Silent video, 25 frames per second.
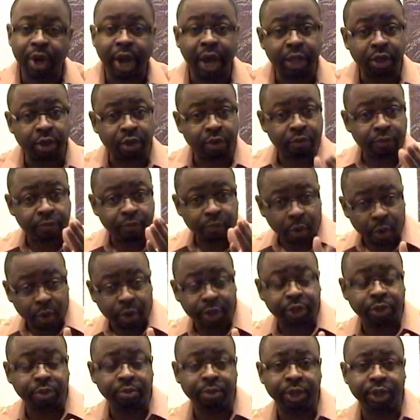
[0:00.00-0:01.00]
I look
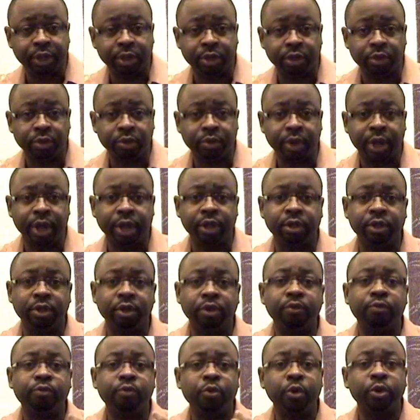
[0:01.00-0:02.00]
forward to meeting you and
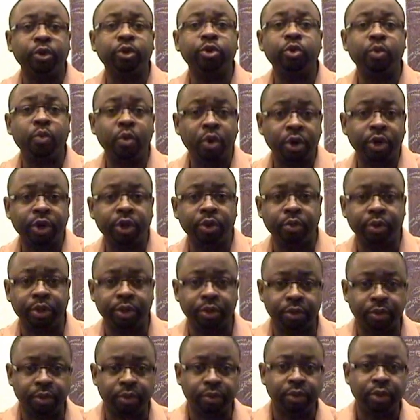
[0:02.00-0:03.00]
look forward to working
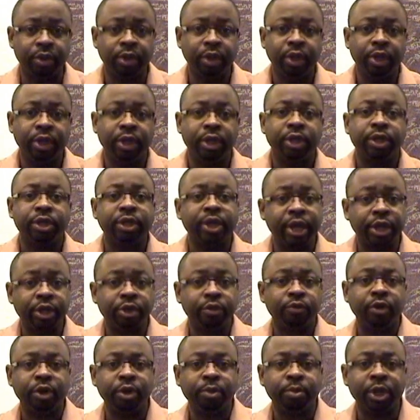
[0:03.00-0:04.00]
with you. Thank
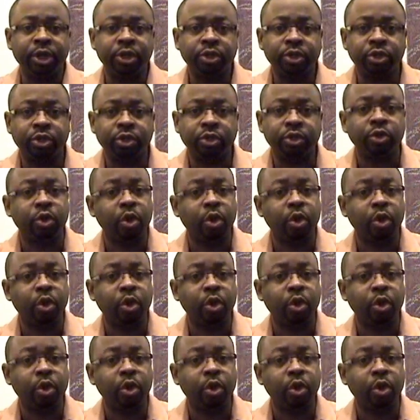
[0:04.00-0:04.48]
you very much.